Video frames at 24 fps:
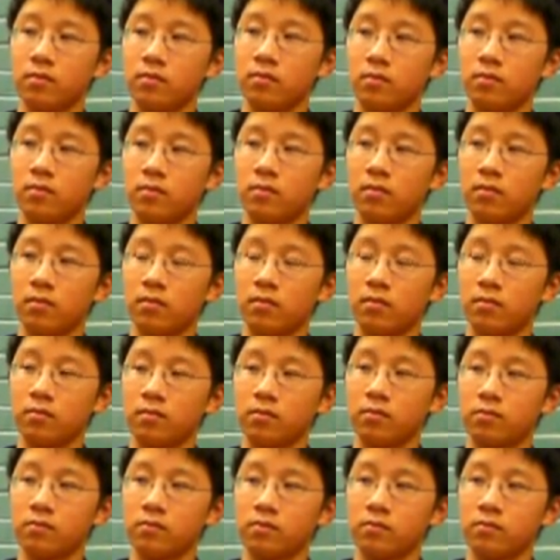
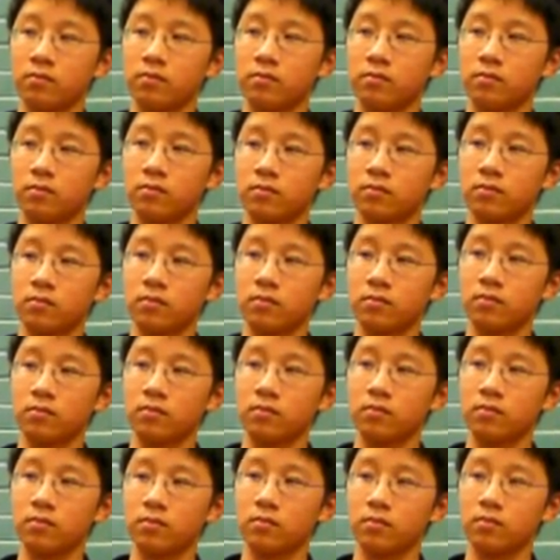
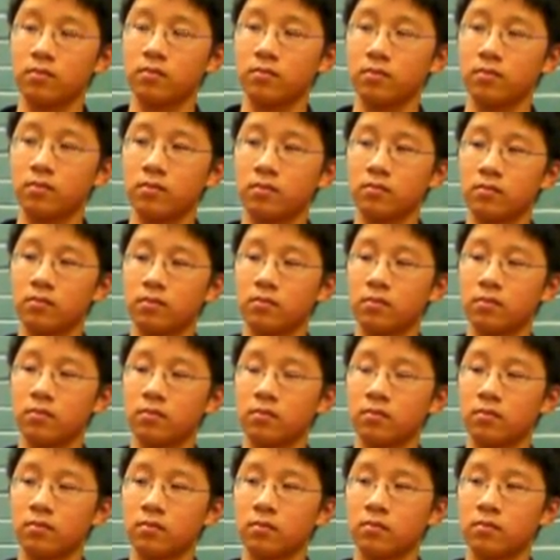
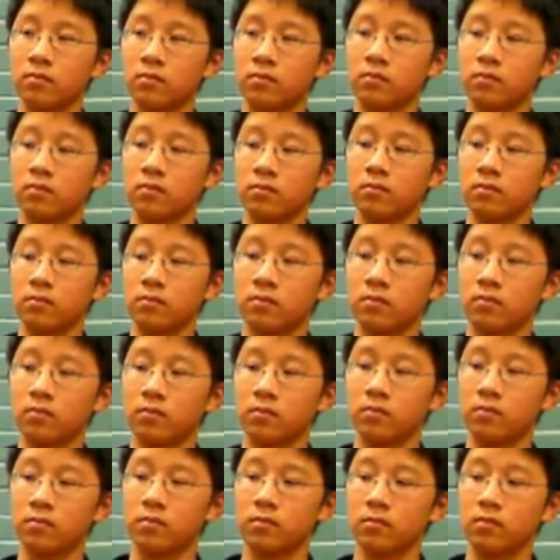
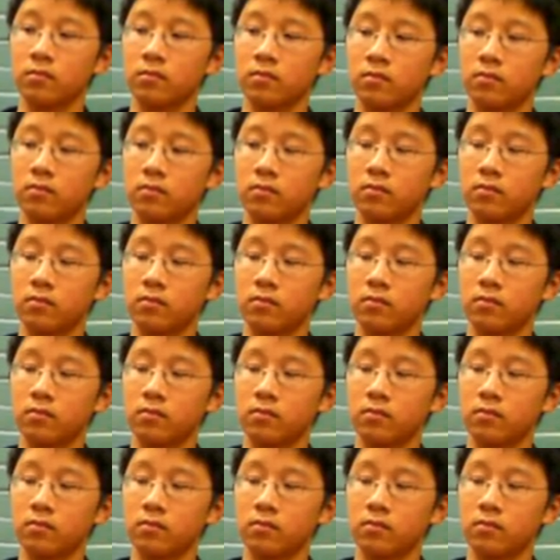(silent)